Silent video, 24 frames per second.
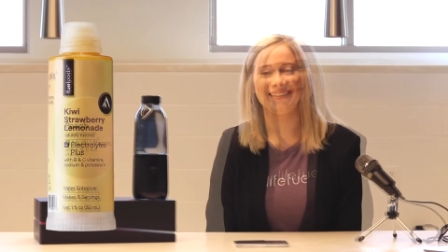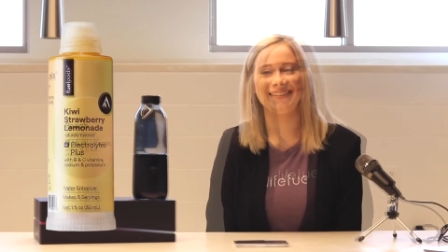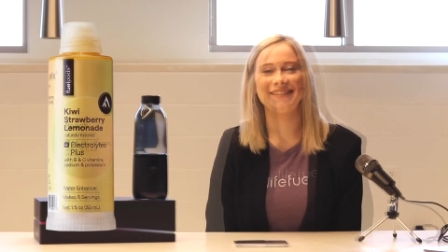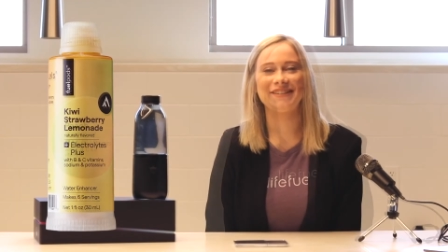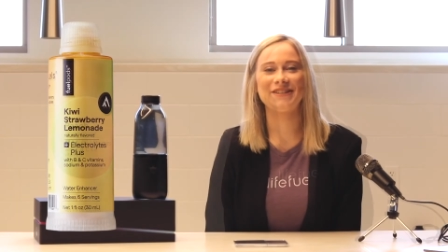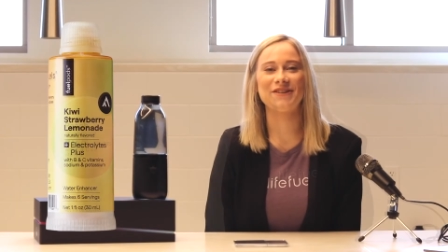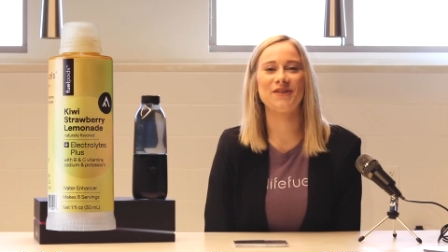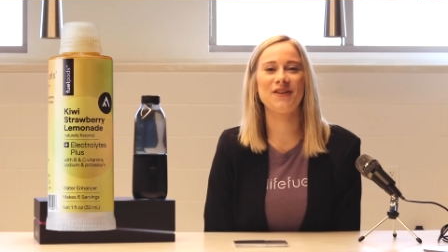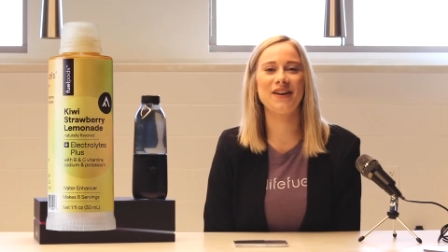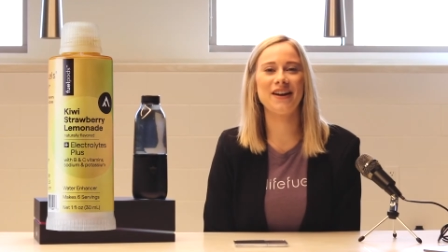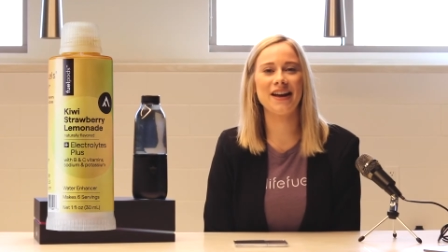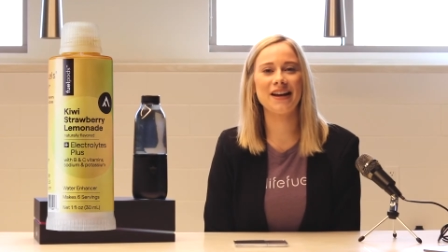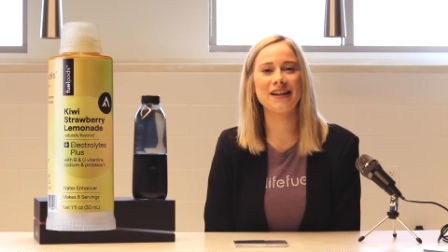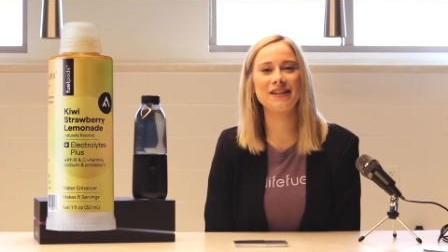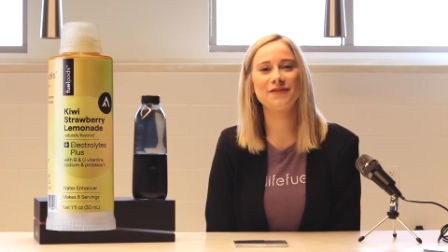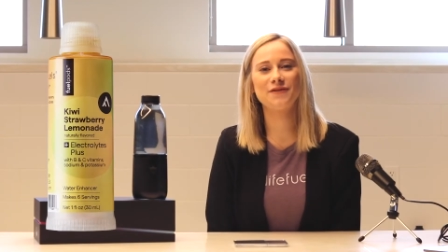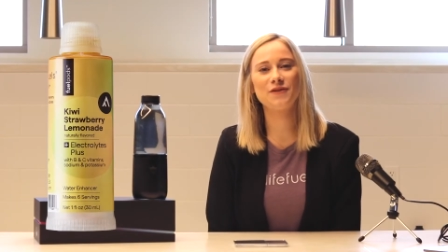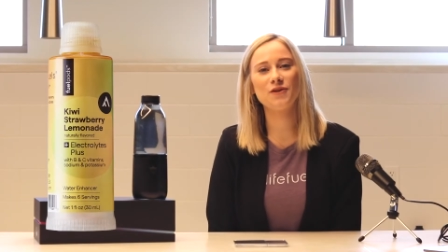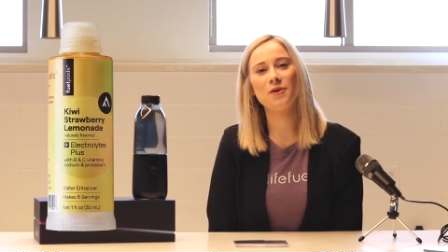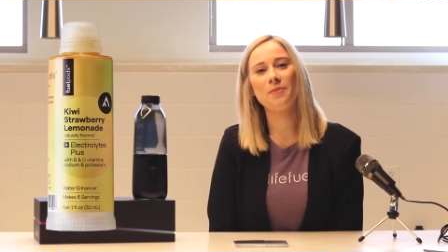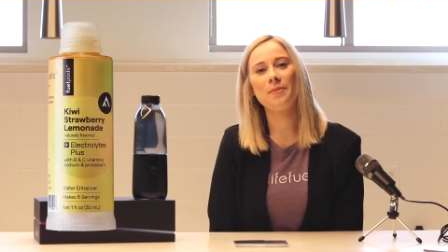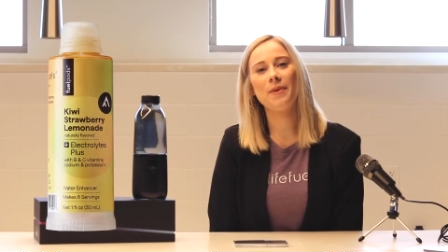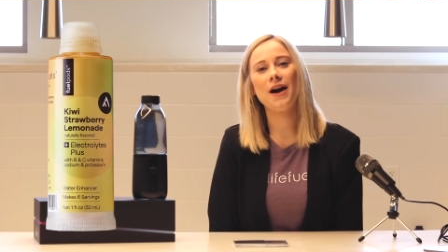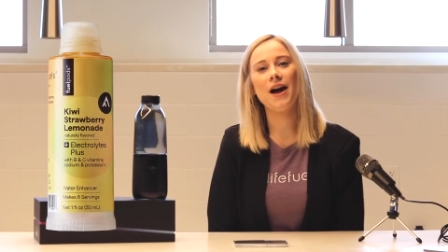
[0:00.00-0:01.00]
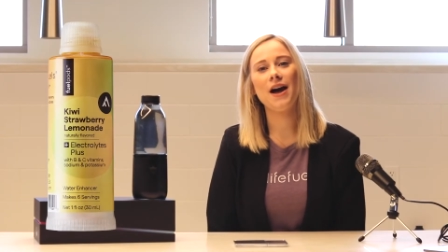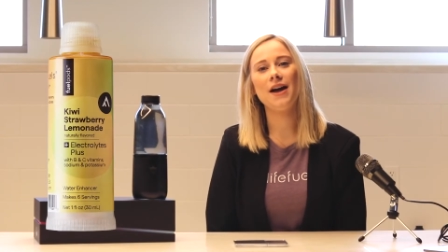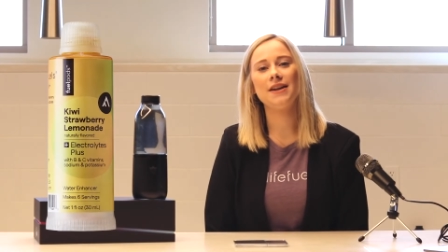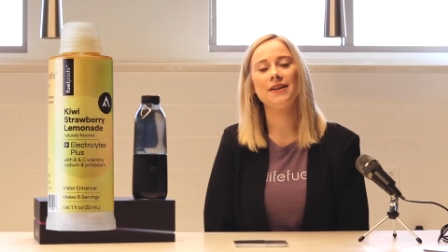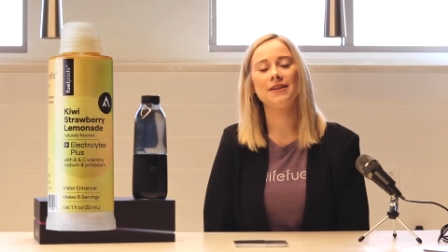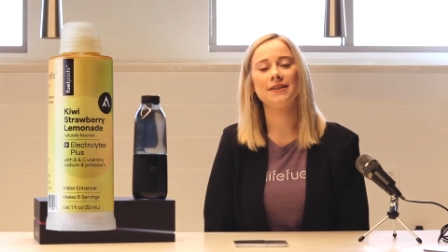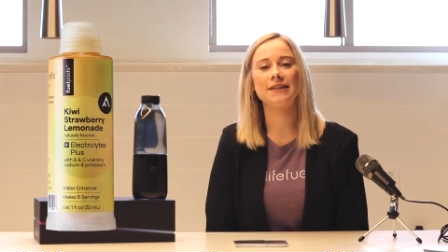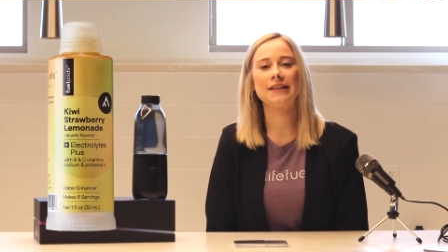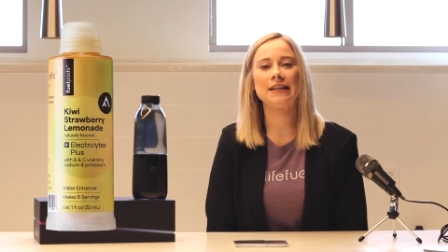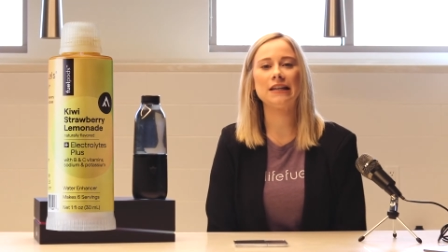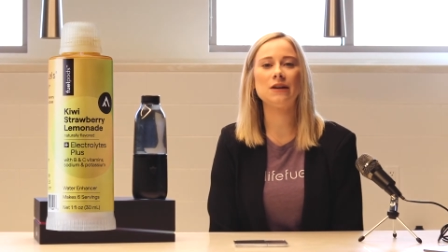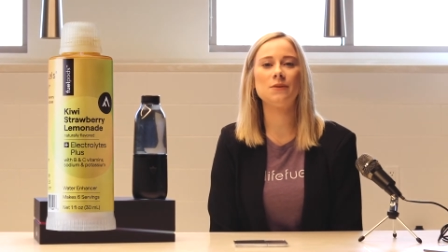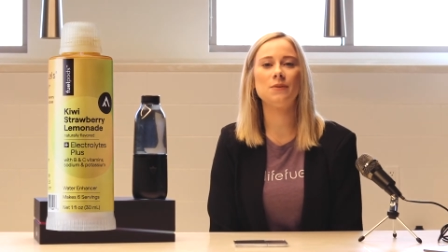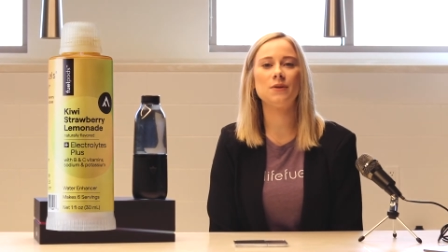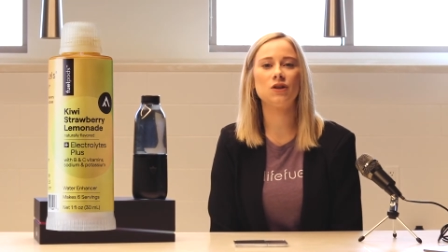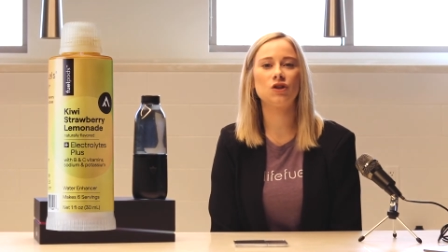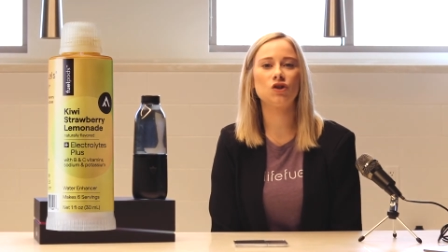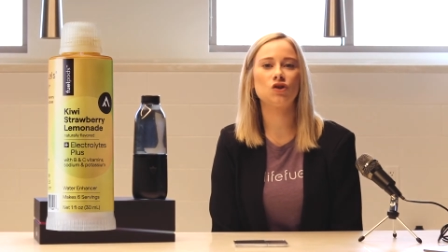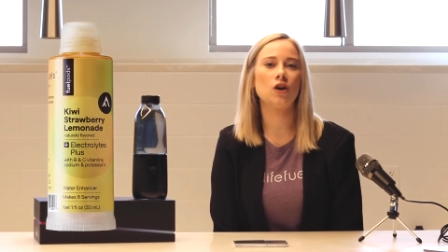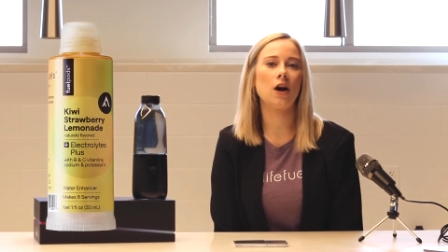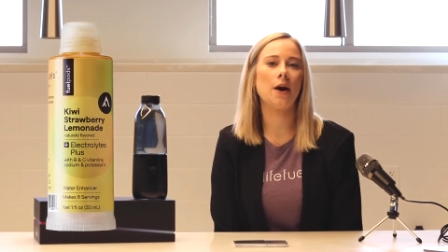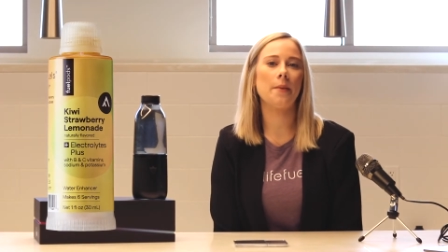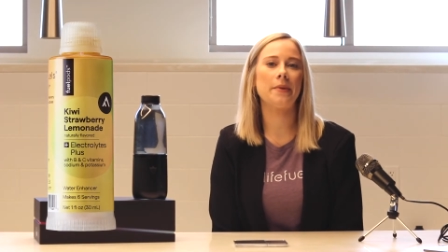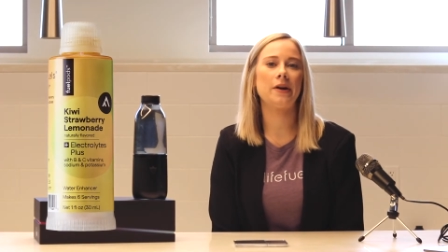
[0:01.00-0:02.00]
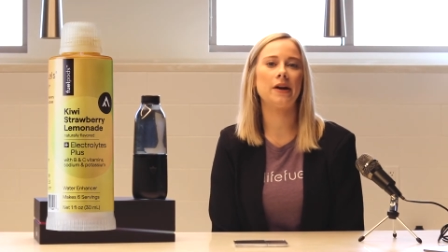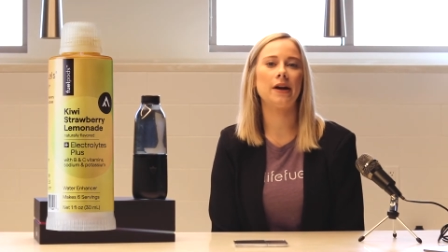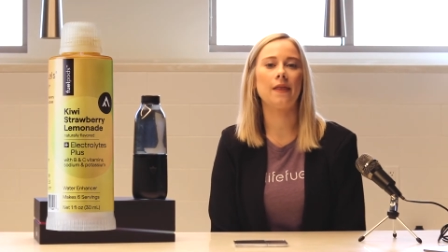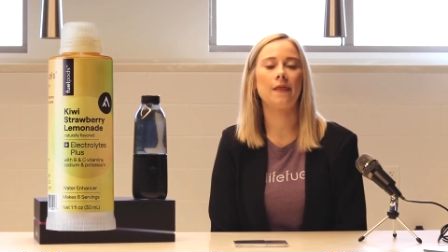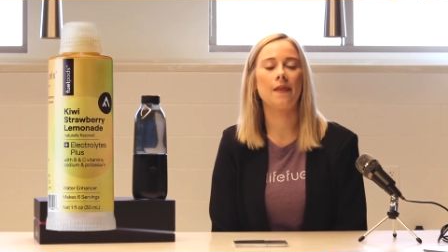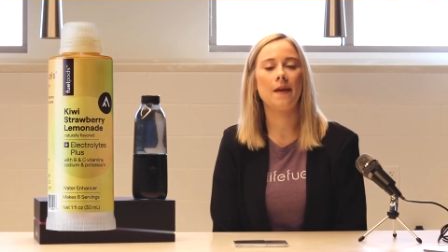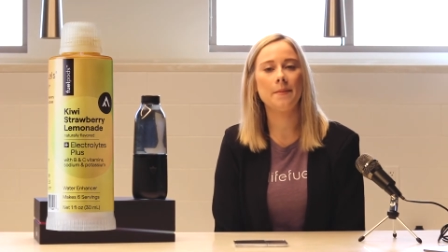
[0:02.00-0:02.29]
So our next fuel pod is kiwi strawberry